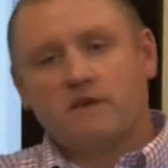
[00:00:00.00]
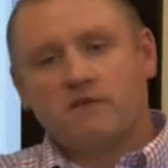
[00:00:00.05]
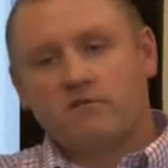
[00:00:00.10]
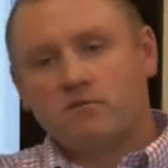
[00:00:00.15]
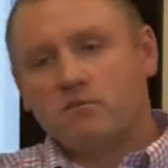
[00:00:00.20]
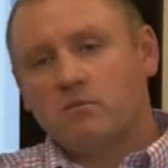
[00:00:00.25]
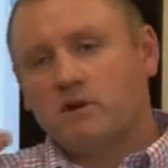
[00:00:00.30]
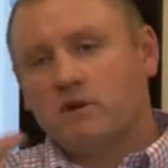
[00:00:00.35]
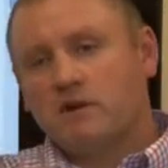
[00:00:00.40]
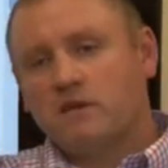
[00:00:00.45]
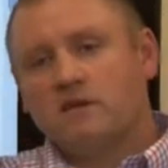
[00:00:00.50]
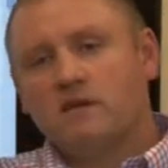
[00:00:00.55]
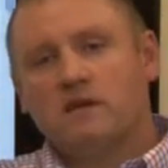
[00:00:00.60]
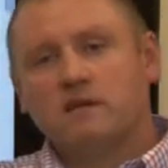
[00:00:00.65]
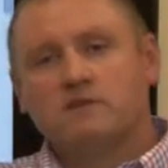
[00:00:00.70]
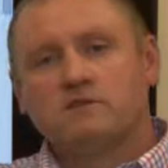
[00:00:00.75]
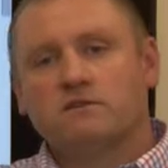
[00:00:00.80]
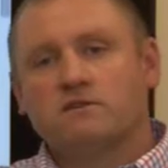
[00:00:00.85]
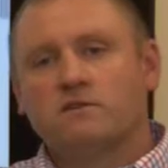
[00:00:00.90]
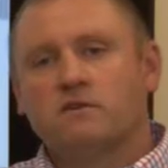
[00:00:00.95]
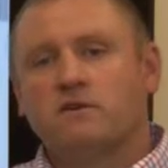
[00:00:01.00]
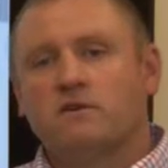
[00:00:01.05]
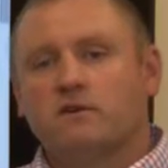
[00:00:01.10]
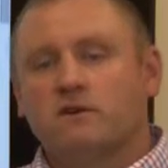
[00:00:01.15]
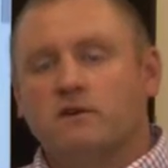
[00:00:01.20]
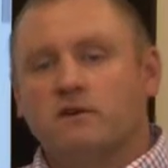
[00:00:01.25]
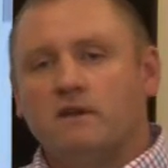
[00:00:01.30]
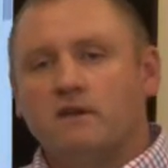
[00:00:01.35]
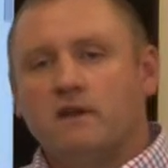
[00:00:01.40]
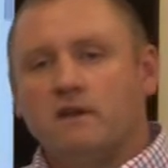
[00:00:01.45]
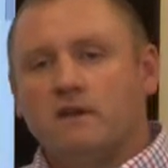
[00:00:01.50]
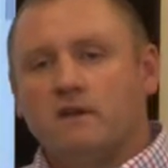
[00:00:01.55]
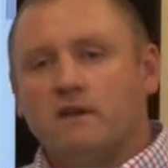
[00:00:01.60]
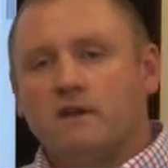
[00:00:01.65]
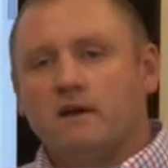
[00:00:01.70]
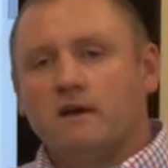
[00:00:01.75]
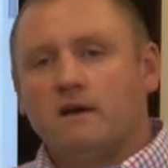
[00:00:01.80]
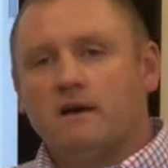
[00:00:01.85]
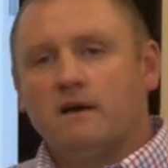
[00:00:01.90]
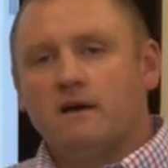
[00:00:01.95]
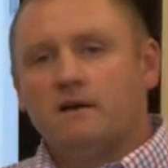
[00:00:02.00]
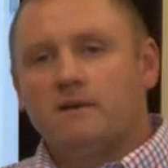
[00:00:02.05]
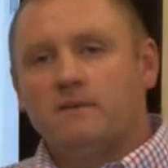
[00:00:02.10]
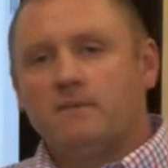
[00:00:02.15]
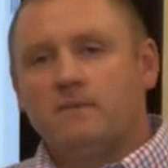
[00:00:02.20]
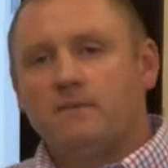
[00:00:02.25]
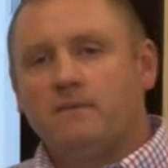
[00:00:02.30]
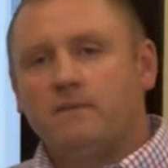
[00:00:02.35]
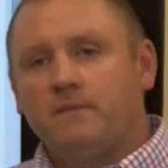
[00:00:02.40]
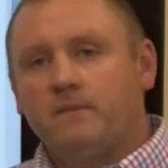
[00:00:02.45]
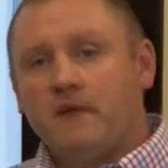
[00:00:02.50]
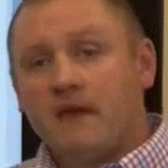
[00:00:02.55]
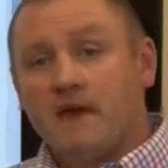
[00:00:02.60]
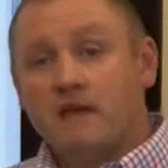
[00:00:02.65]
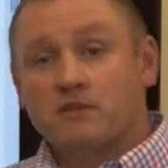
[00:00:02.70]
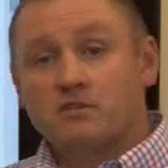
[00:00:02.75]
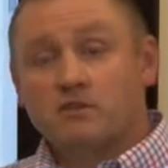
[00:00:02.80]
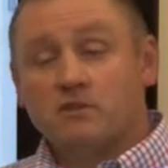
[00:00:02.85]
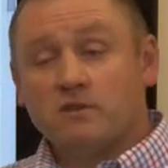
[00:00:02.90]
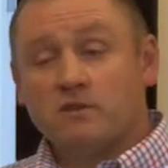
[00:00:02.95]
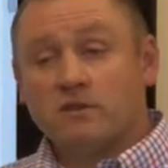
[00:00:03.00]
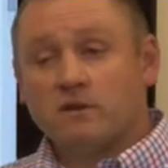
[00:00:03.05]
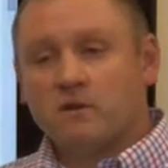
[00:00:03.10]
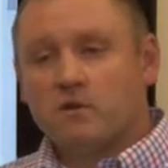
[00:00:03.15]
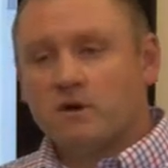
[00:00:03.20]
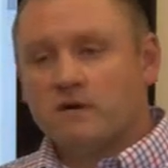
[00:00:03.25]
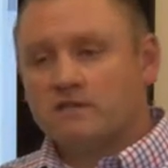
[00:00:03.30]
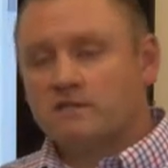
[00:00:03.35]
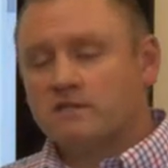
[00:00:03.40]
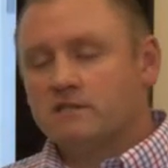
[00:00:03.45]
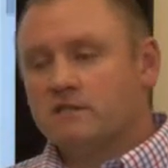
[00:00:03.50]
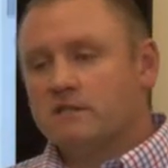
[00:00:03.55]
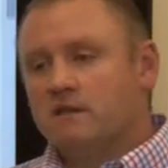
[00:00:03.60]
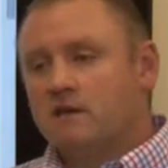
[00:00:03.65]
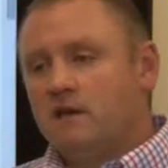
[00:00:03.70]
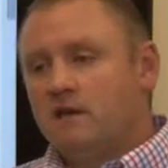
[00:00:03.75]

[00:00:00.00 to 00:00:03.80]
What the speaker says: Everybody takes a turn answering the question.